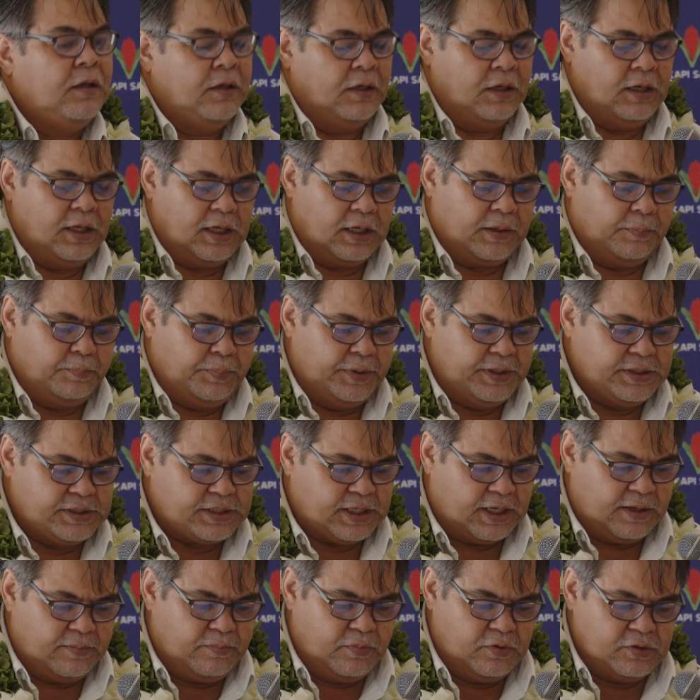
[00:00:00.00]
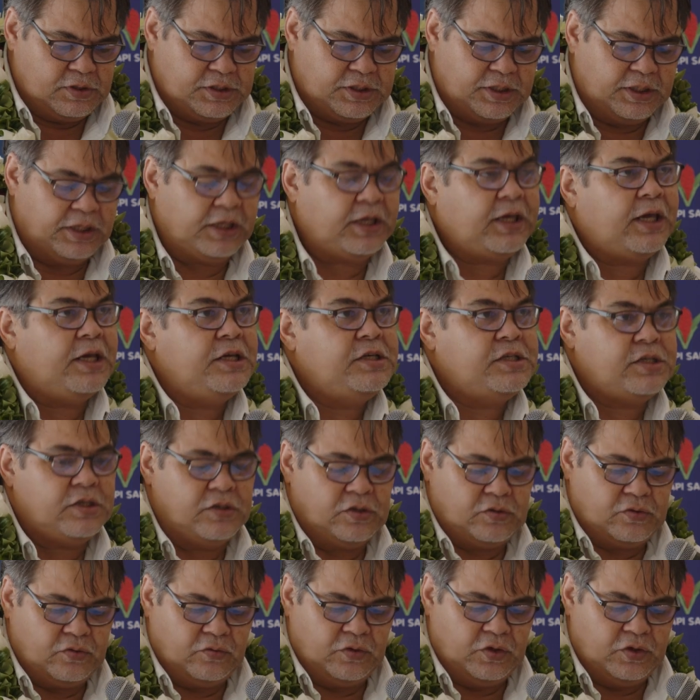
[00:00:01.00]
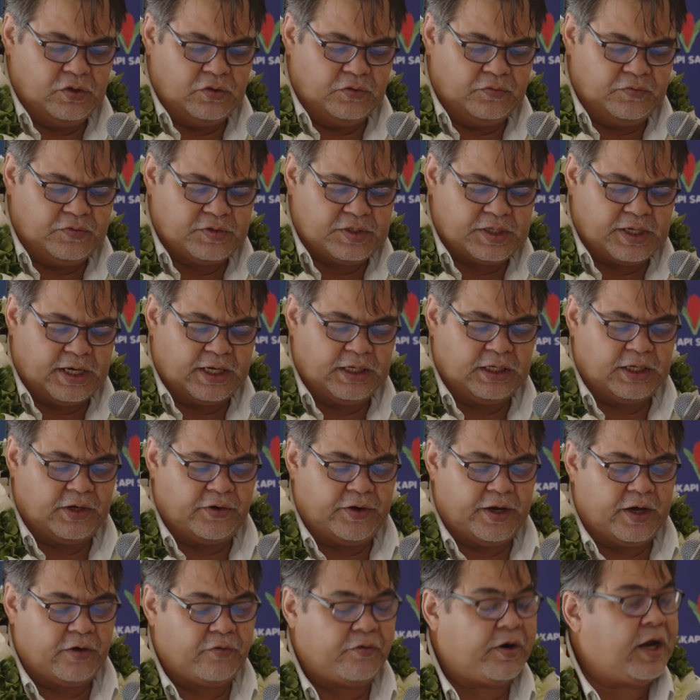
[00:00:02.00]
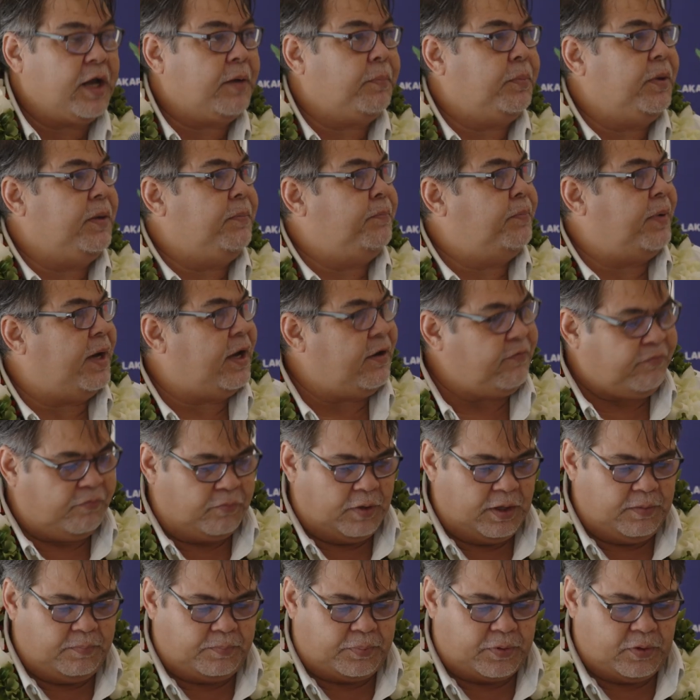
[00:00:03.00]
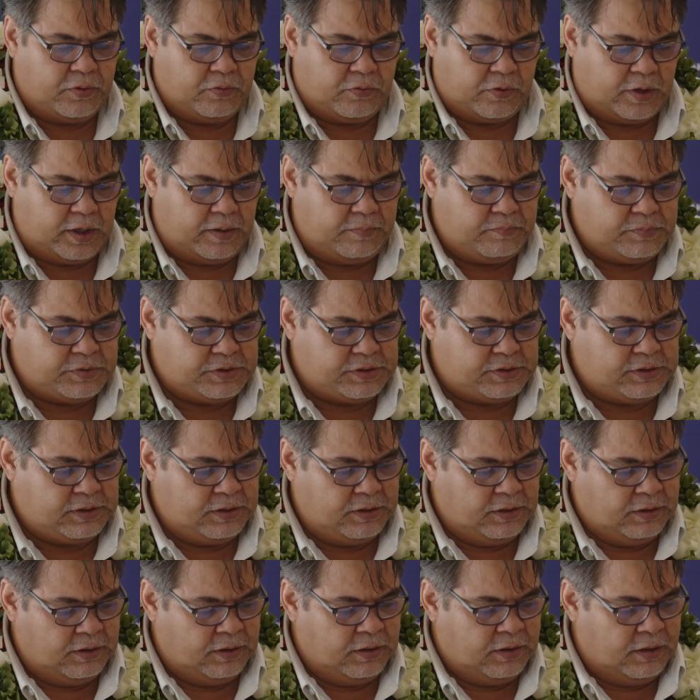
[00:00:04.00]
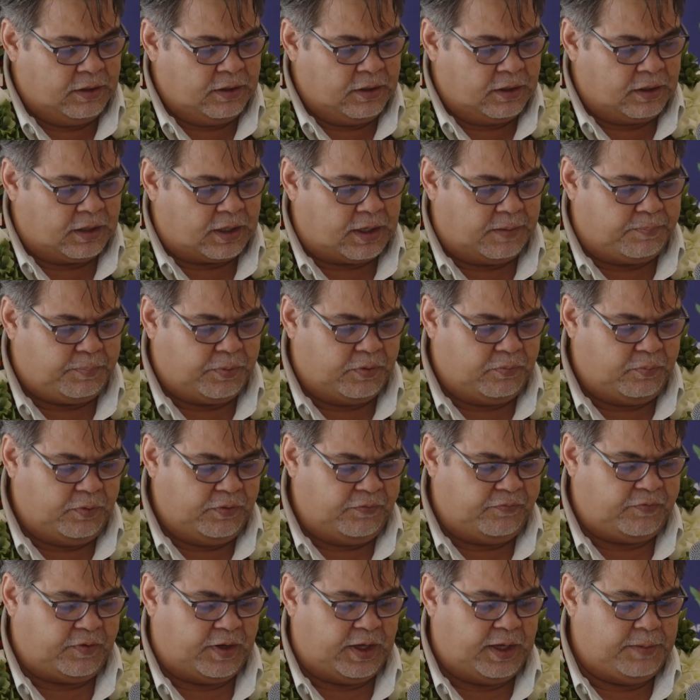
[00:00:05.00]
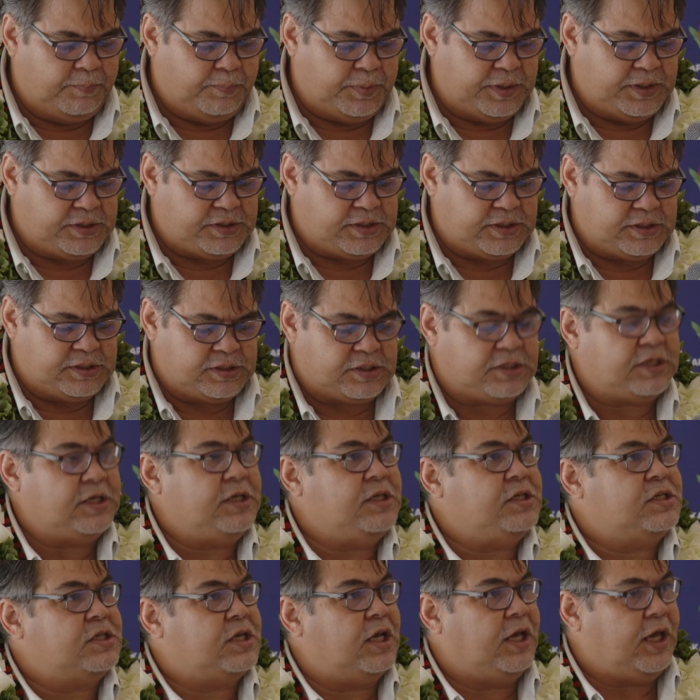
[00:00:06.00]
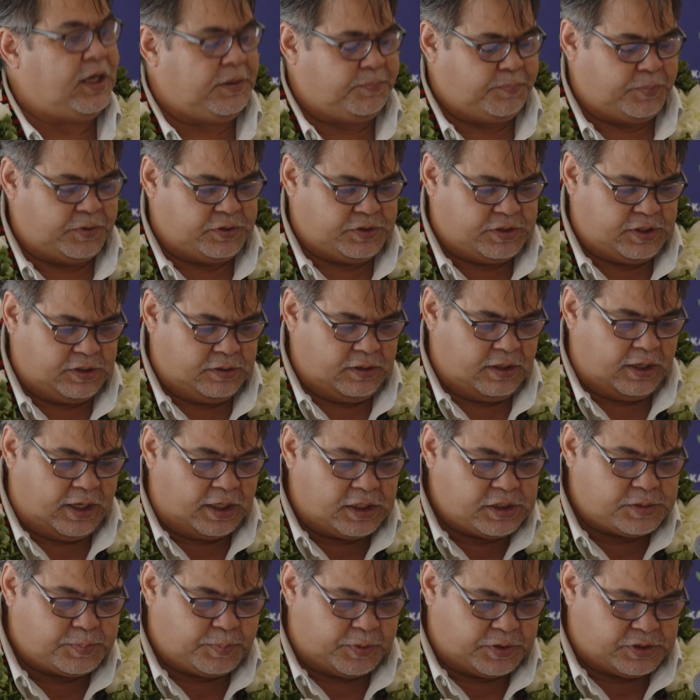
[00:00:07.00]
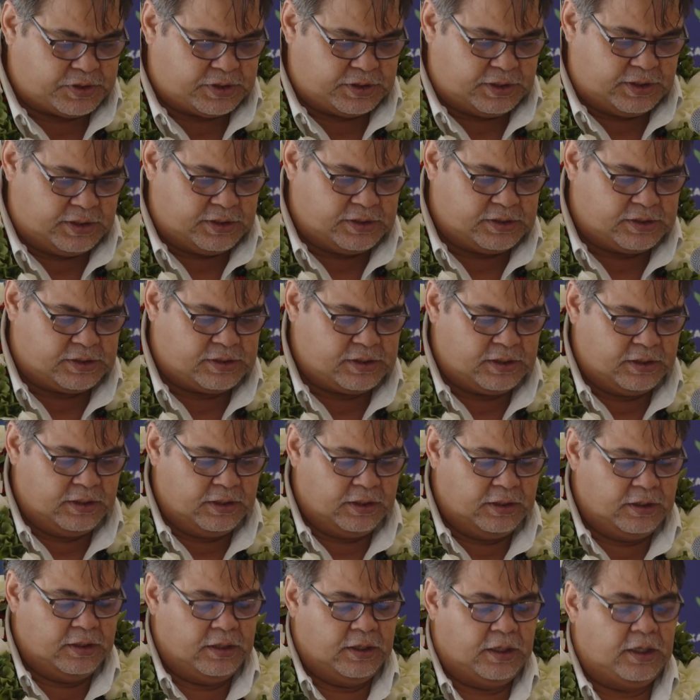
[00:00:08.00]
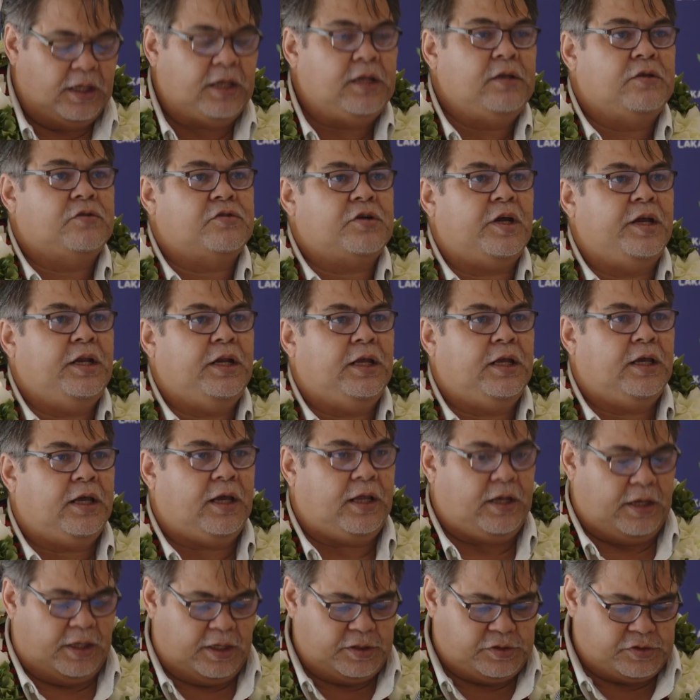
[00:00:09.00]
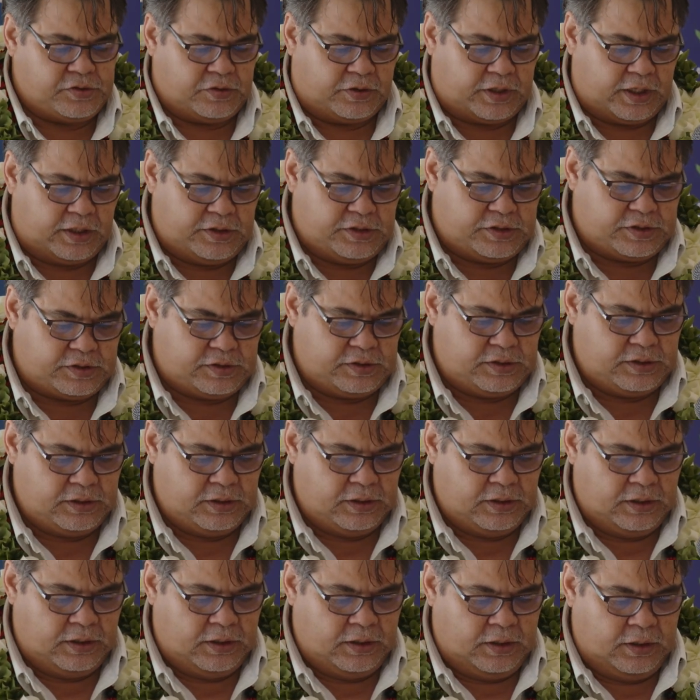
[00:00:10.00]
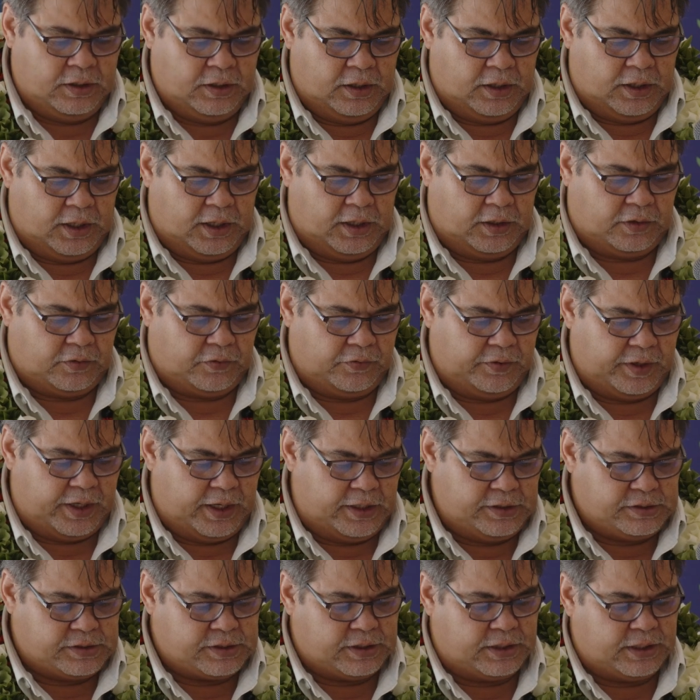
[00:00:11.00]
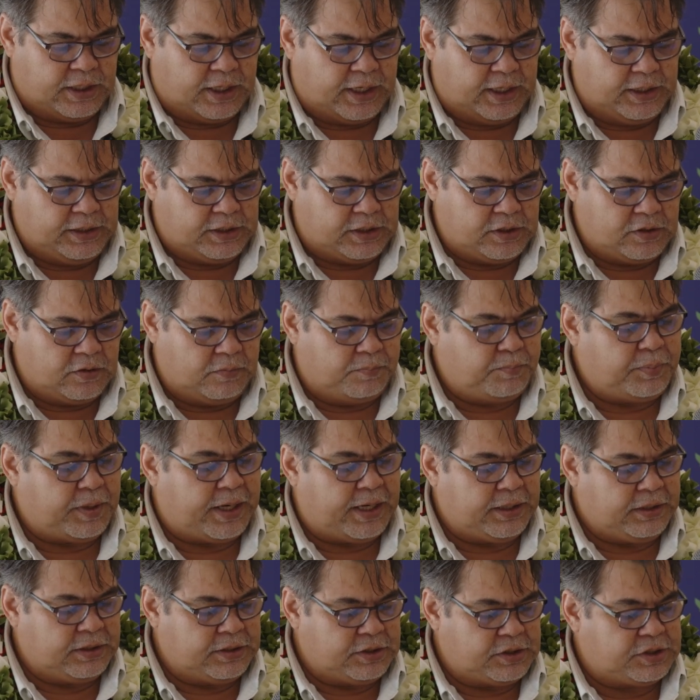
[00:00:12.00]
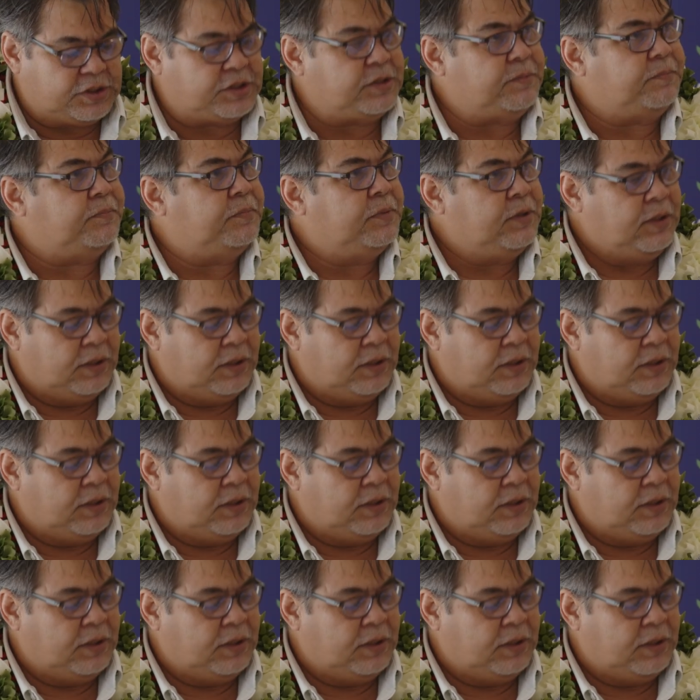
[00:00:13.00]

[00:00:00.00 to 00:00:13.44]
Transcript: Lakapi Samoa's dedication to youths under our rugby pathway programs, coupled with APTC's expertise in training and education, it creates an ideal partnership